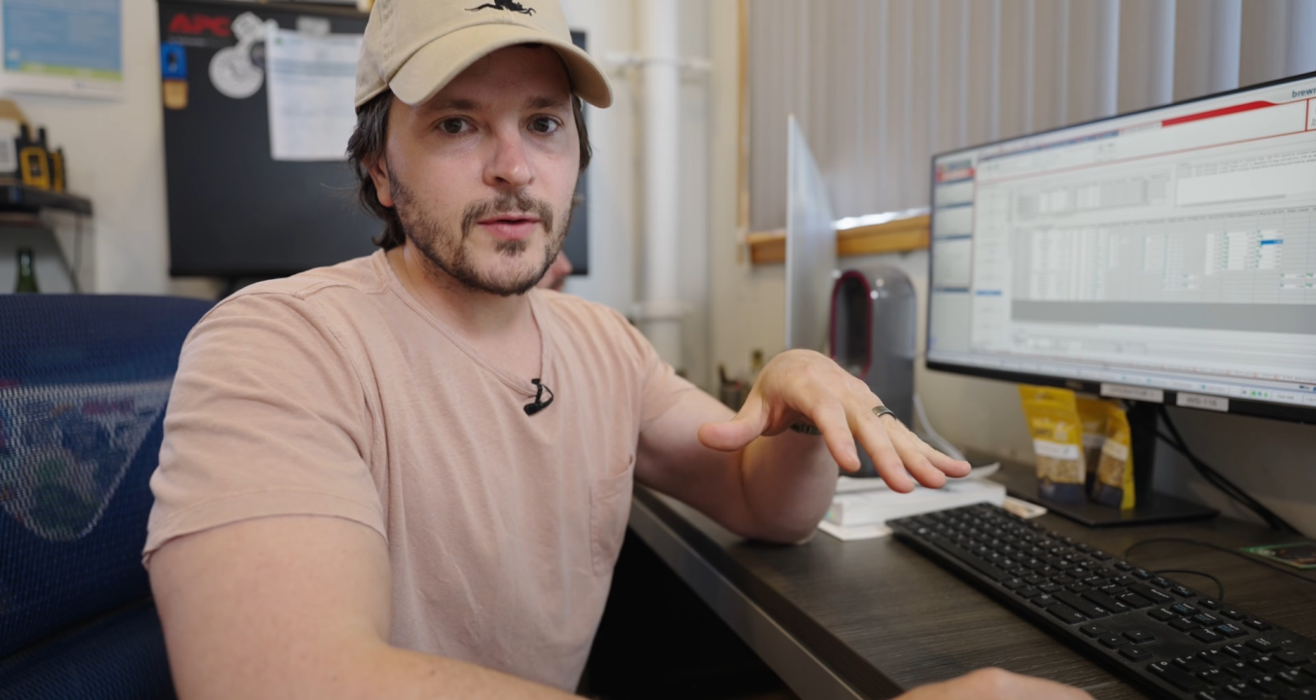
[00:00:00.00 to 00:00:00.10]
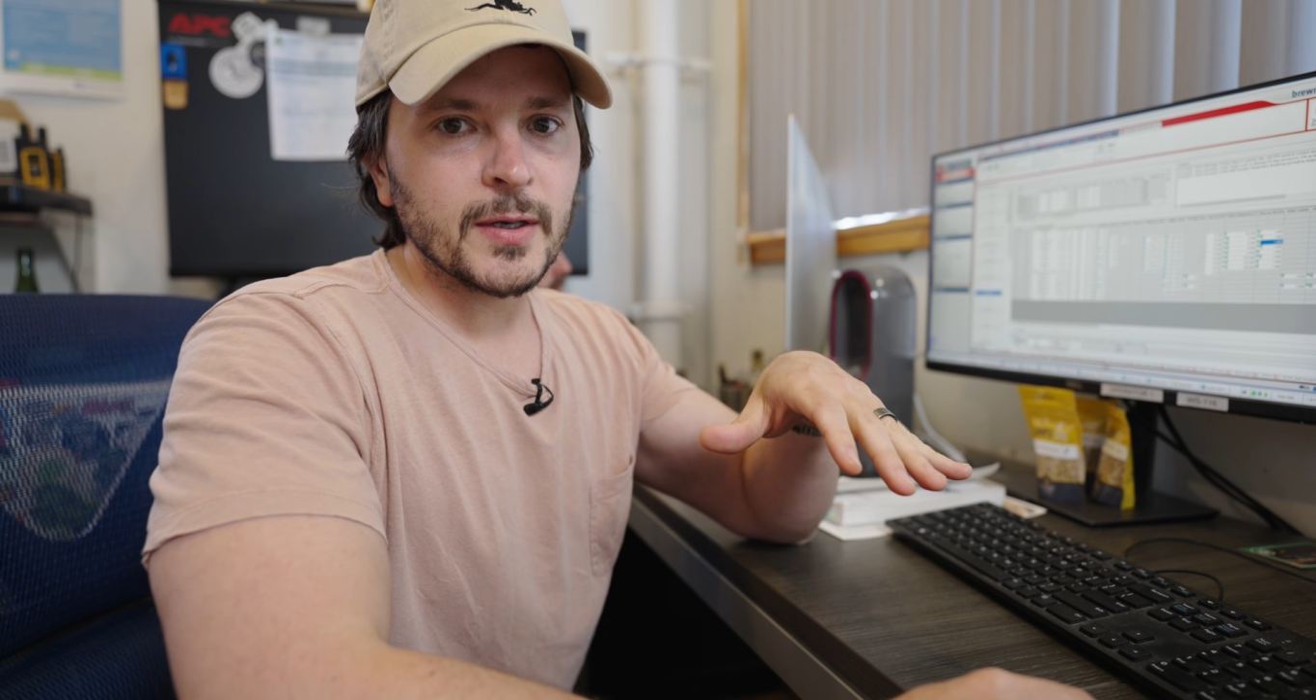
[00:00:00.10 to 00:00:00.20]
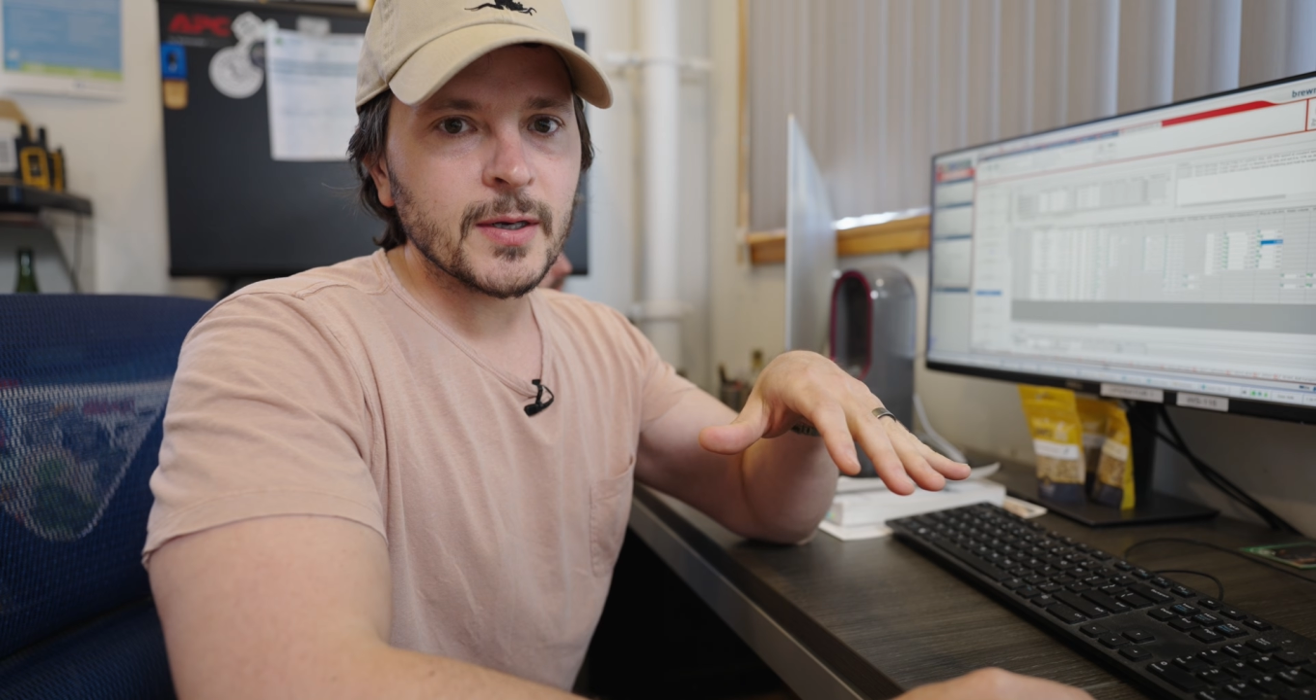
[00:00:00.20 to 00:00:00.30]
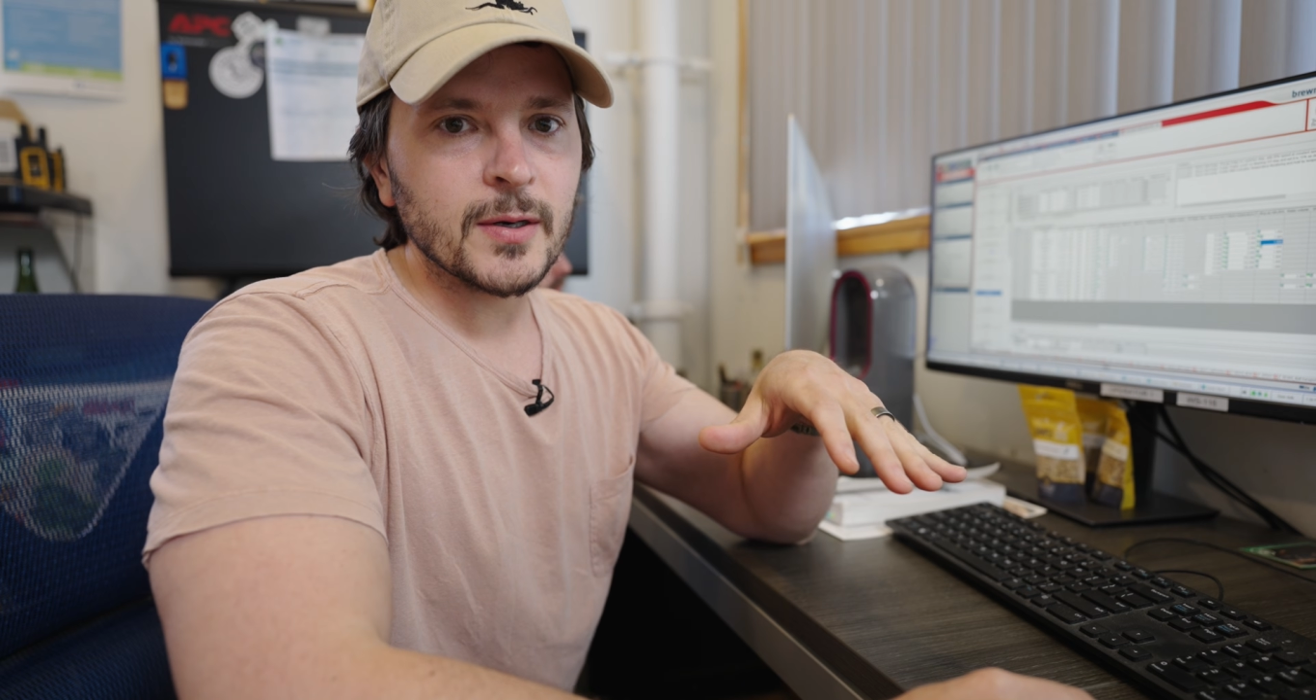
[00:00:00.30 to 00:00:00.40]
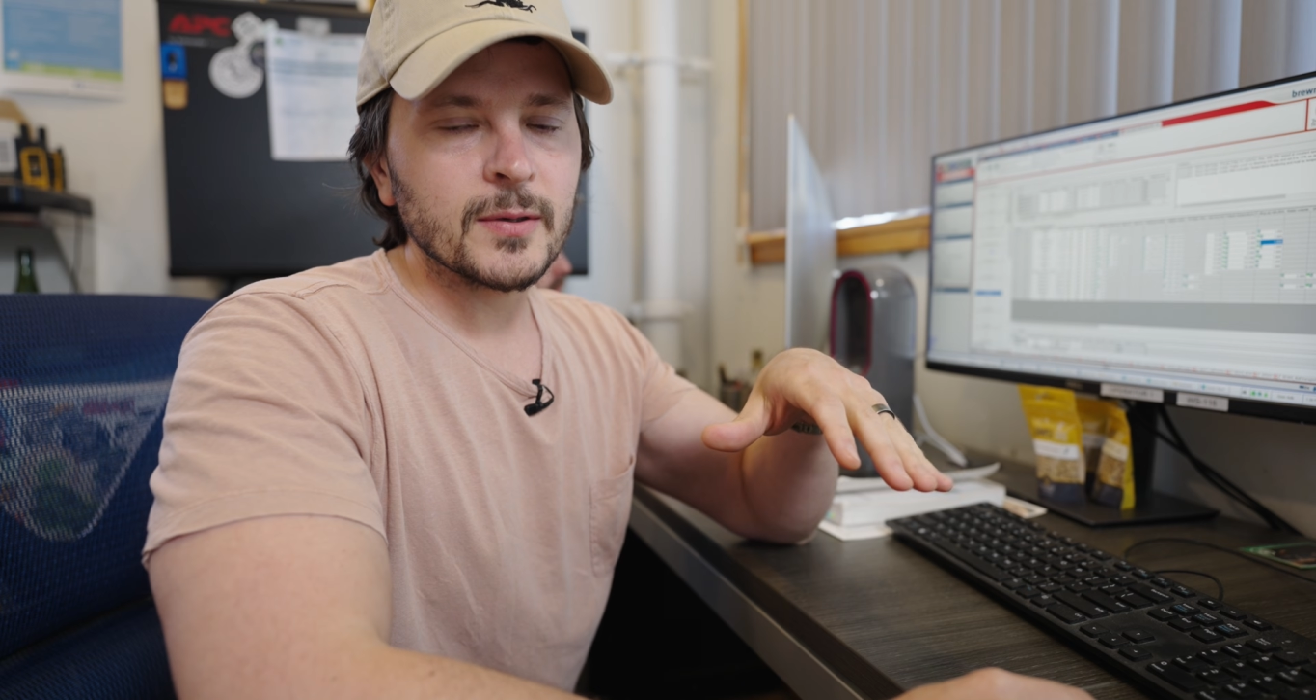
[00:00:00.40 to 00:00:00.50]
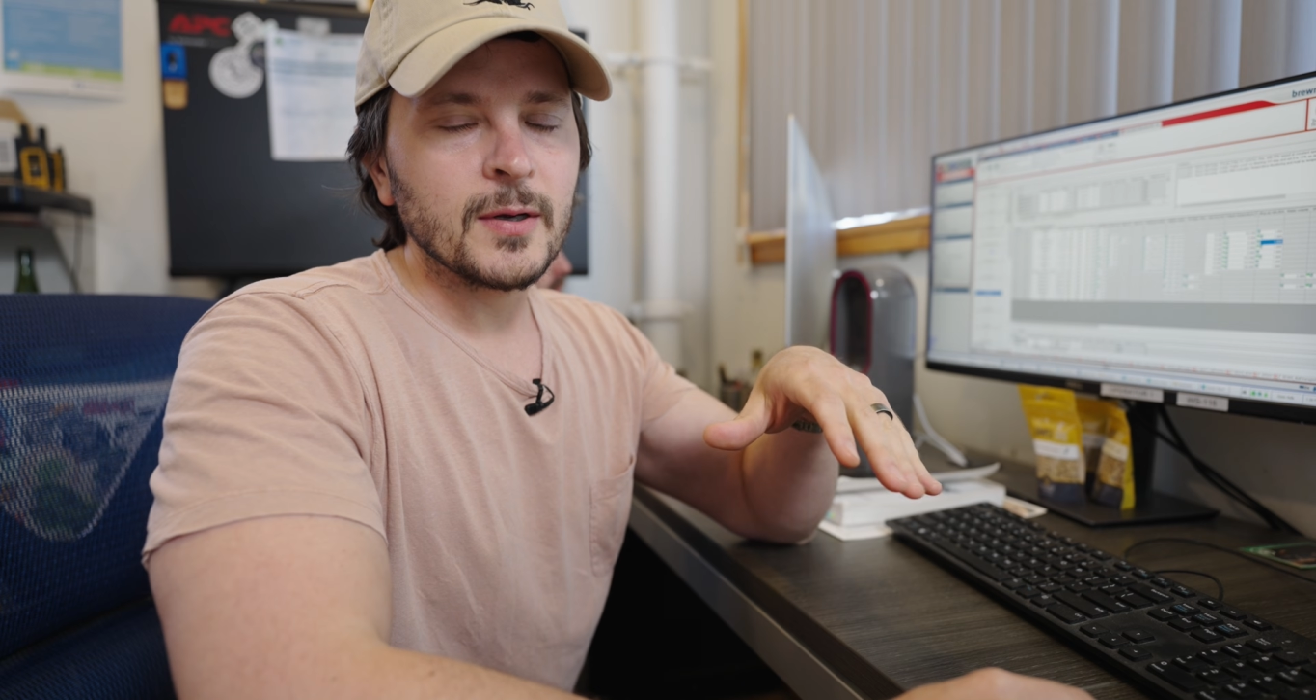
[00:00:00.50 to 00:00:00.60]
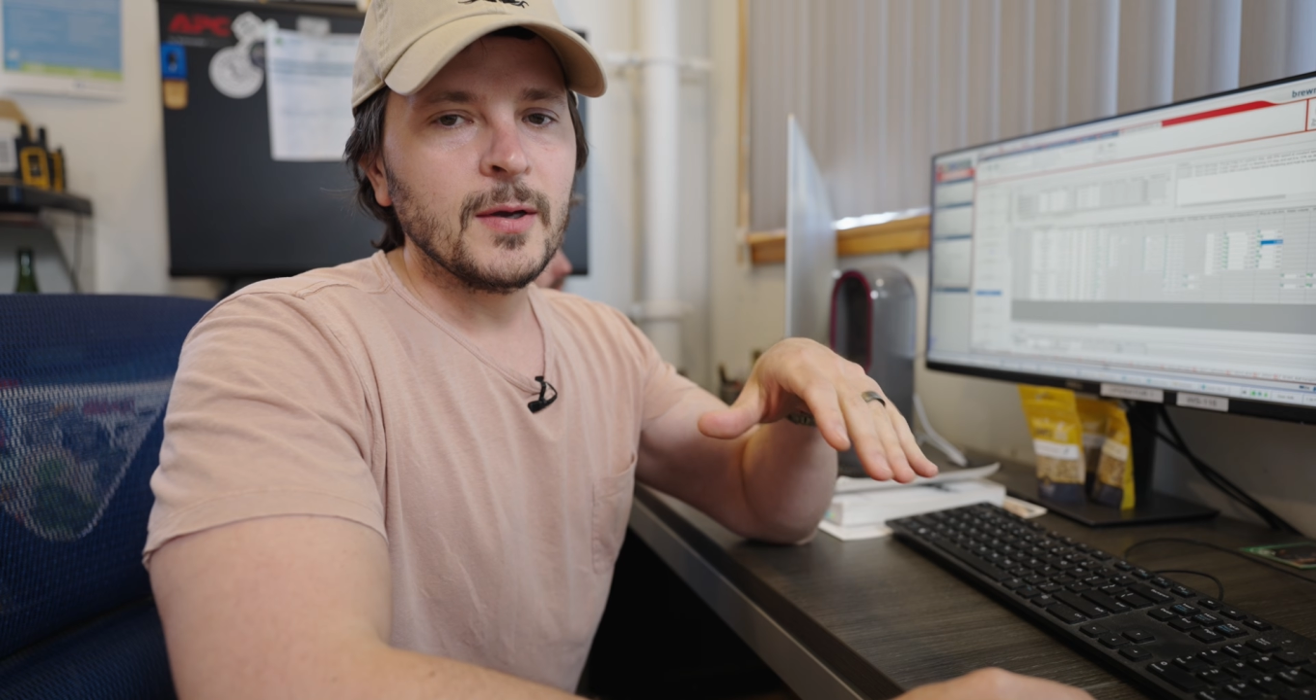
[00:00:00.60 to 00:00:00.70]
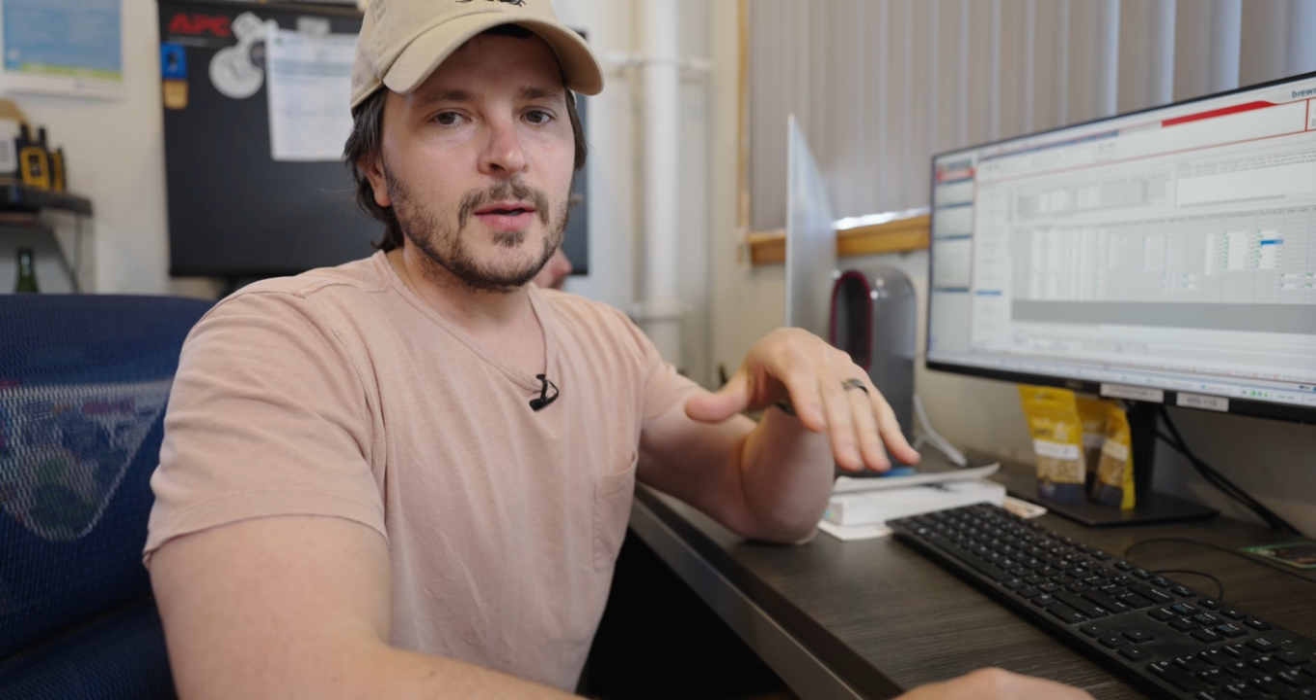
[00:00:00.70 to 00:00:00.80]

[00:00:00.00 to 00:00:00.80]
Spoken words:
video,